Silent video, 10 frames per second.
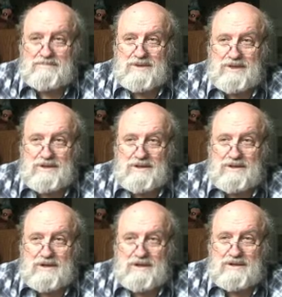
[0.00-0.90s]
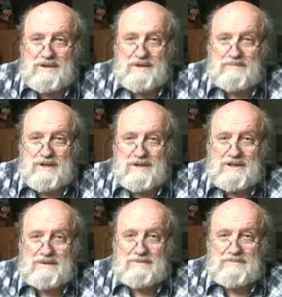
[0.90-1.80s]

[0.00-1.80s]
particularly call it the Aromatic double,